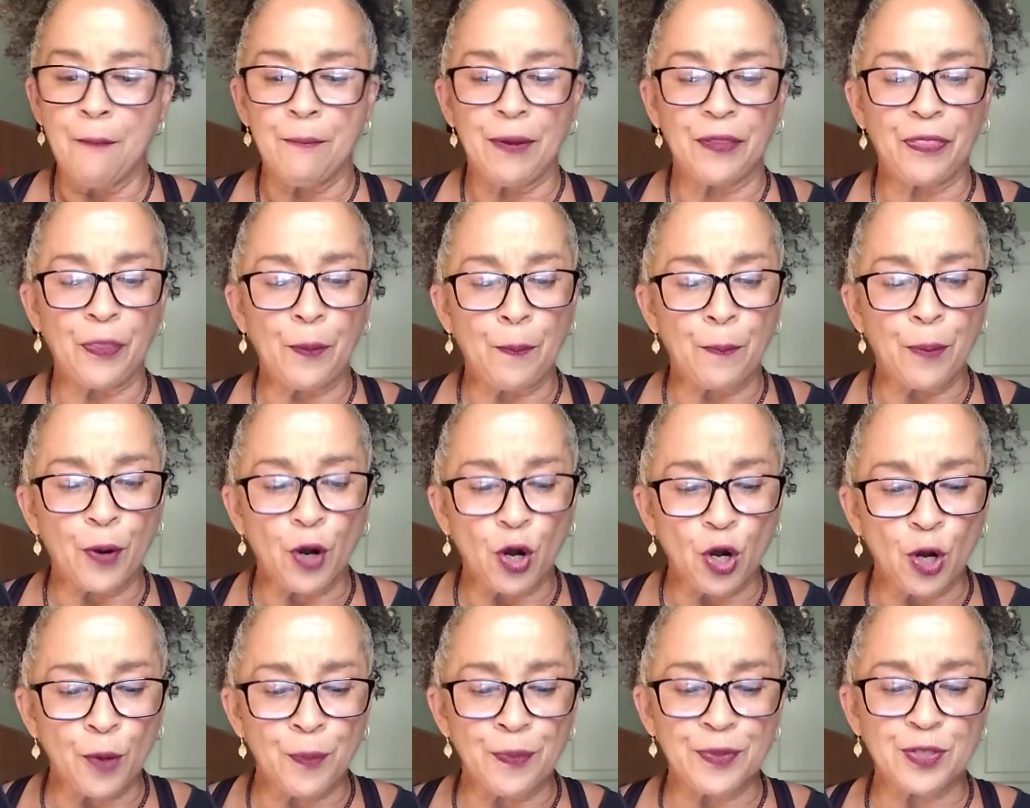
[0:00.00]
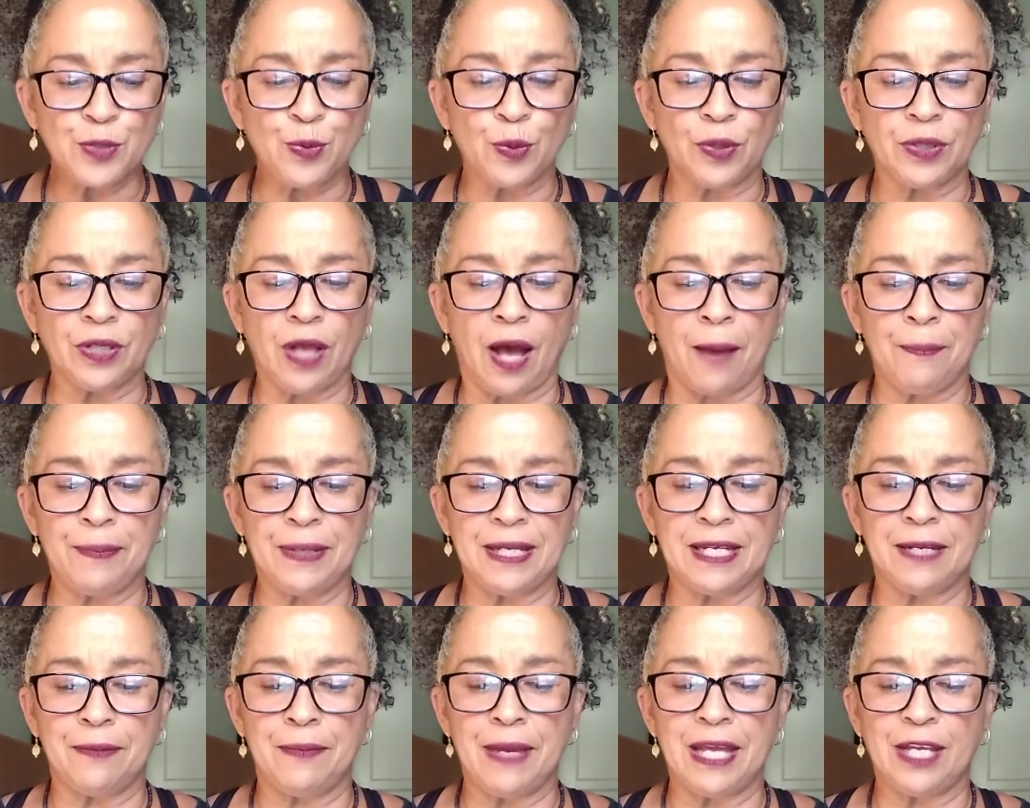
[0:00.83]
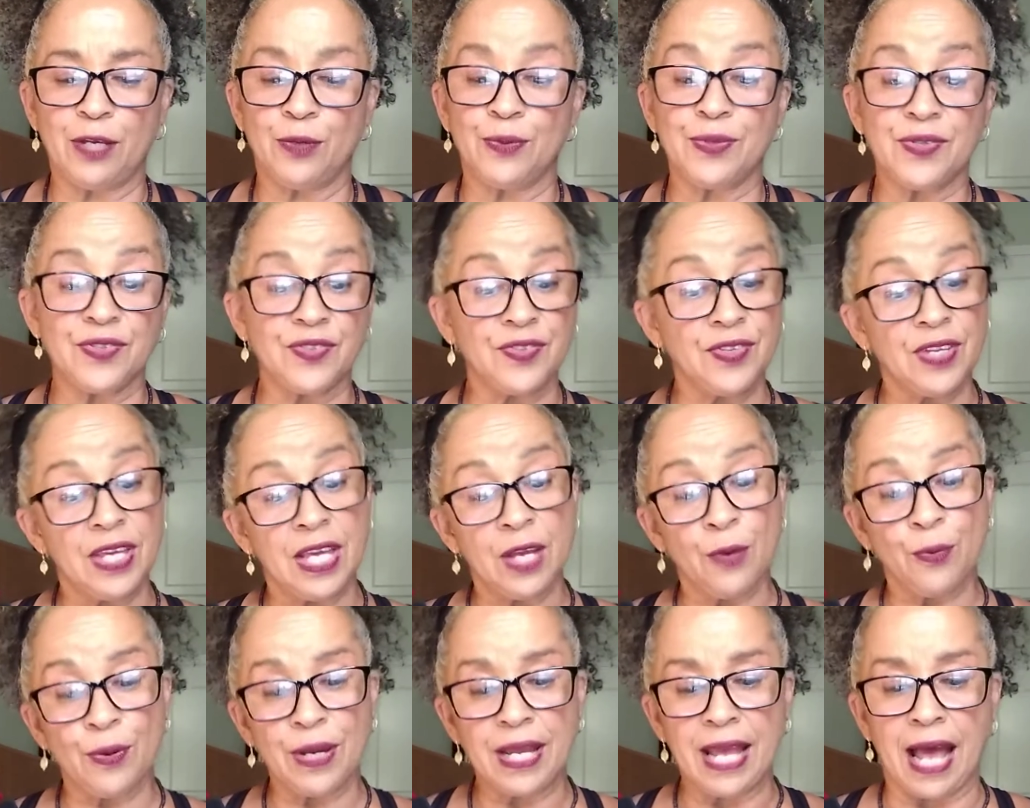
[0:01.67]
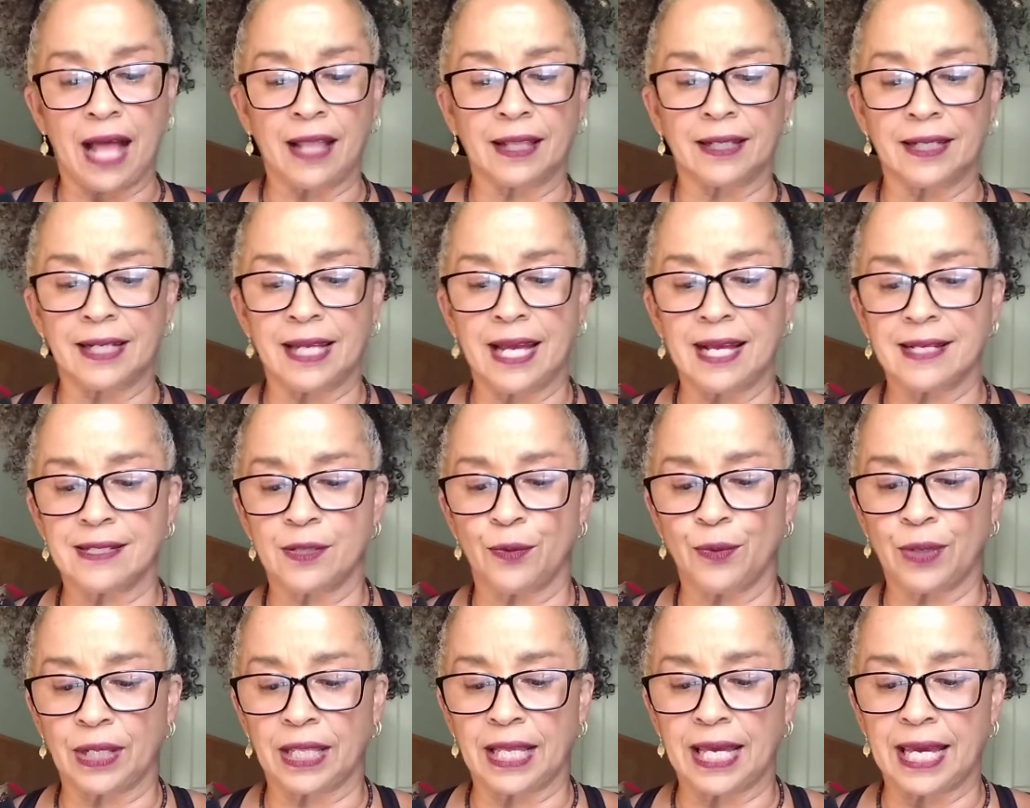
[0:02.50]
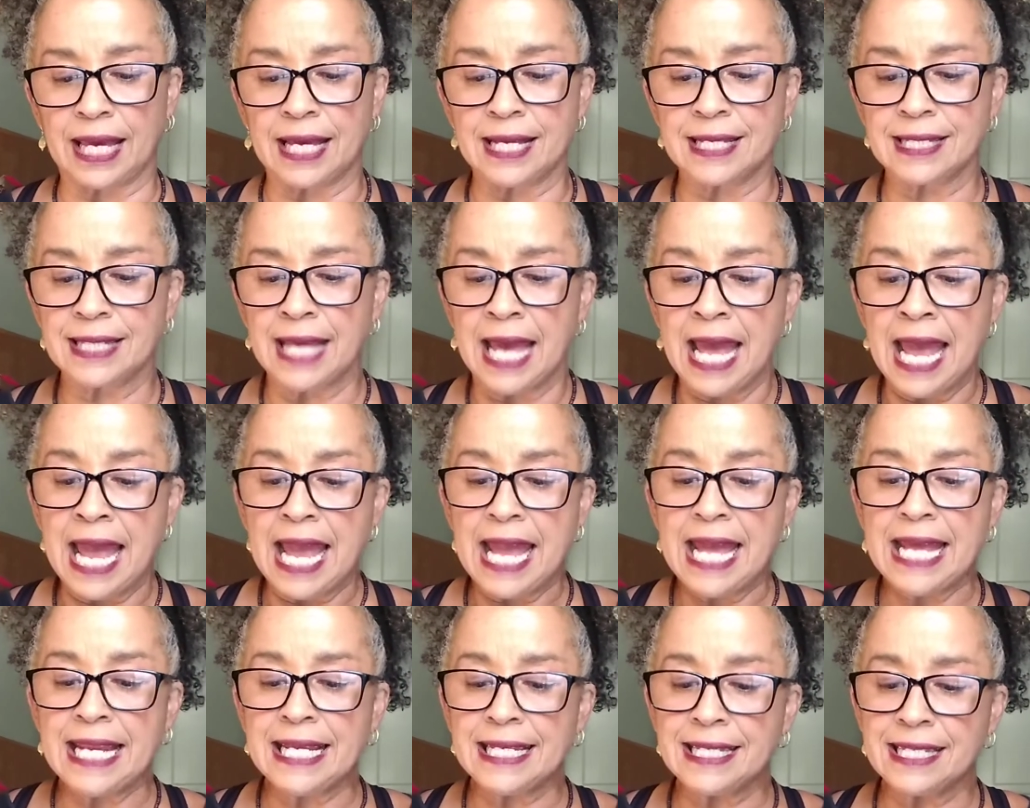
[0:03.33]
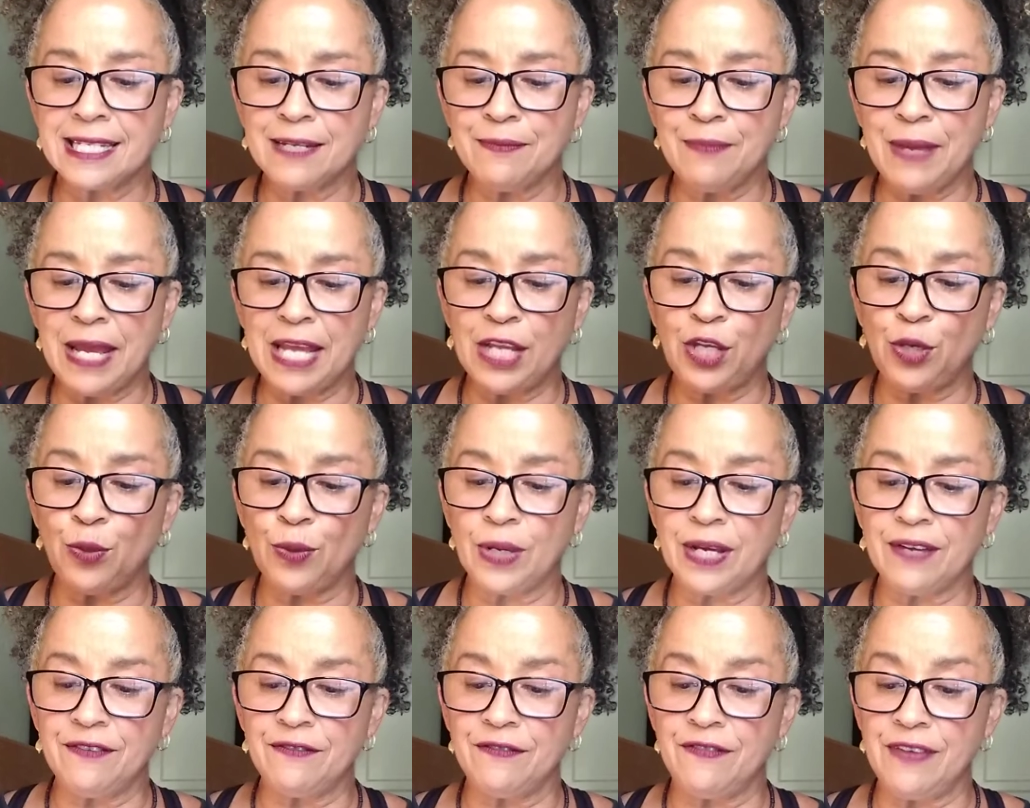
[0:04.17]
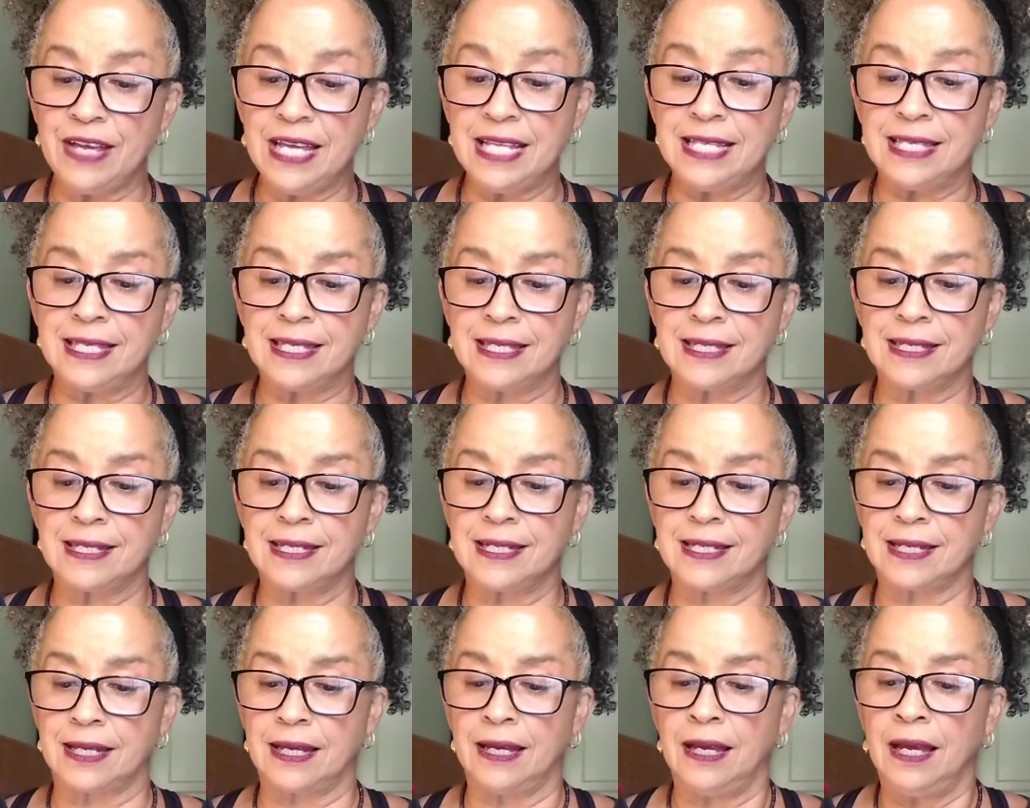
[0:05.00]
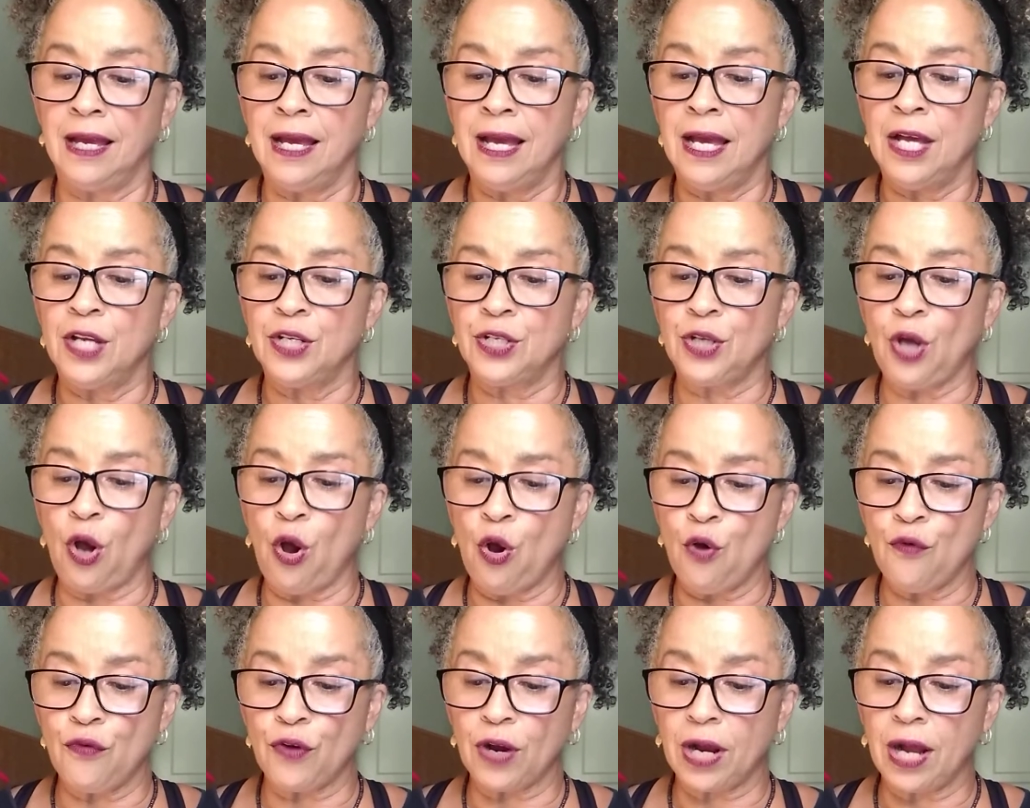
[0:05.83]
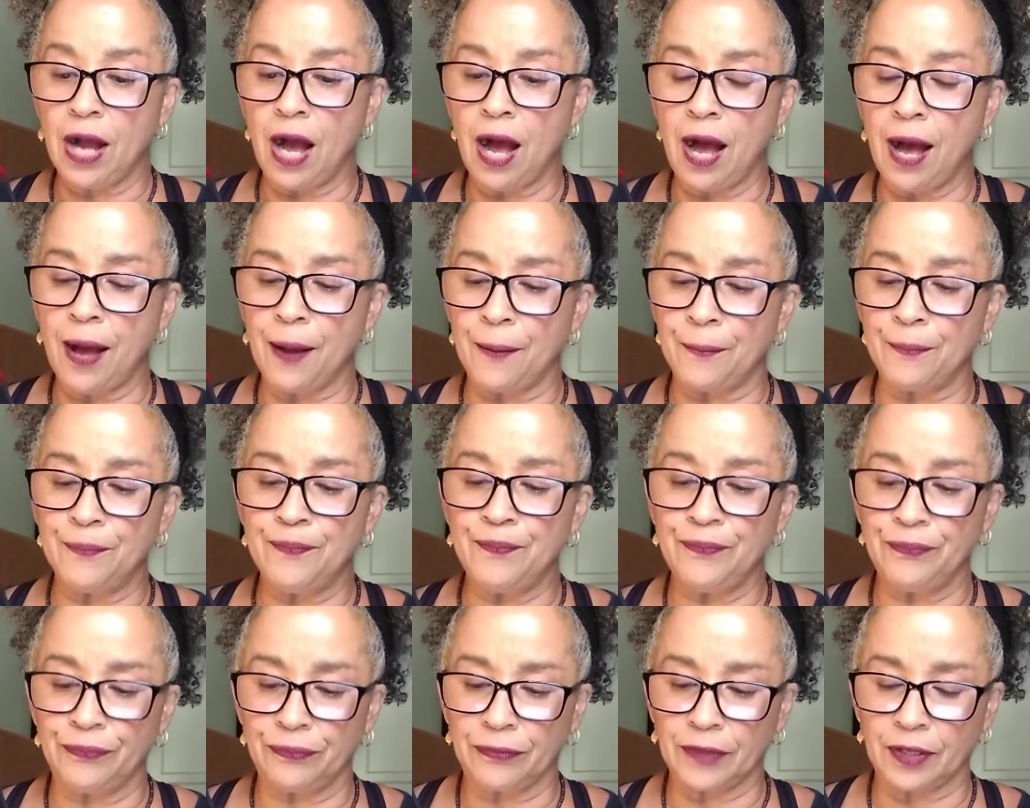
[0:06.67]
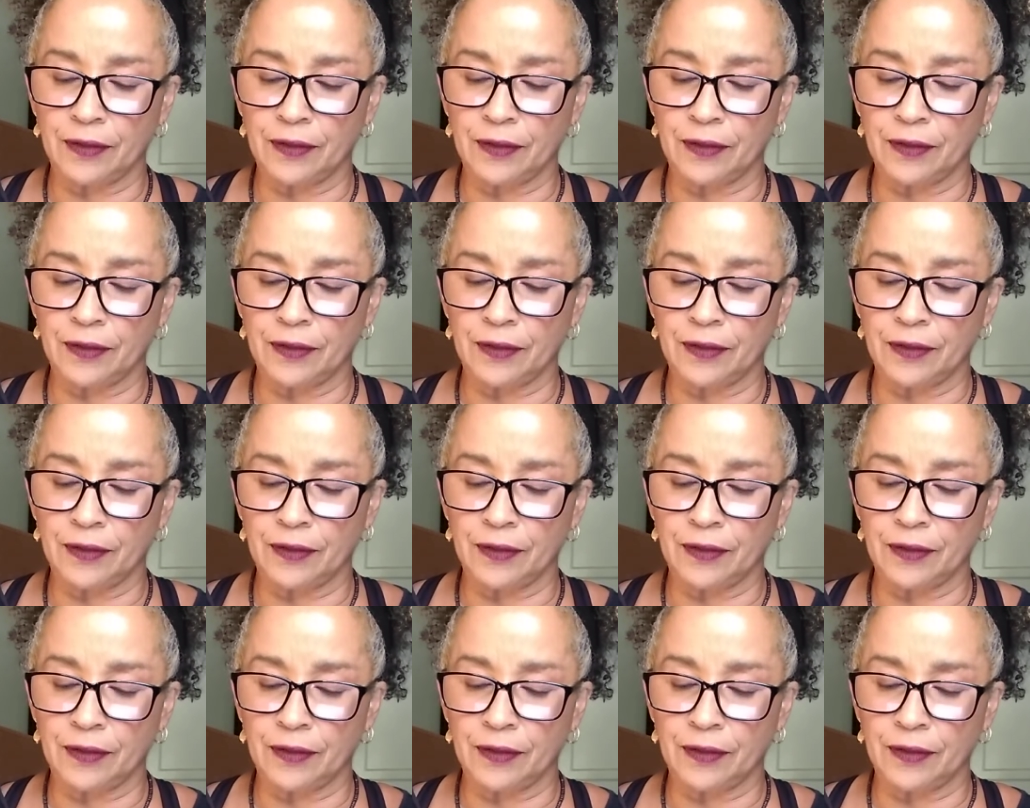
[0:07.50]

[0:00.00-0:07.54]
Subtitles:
But the purpose will not be to make you see reality as it really is. It is to make you convinced, to overcome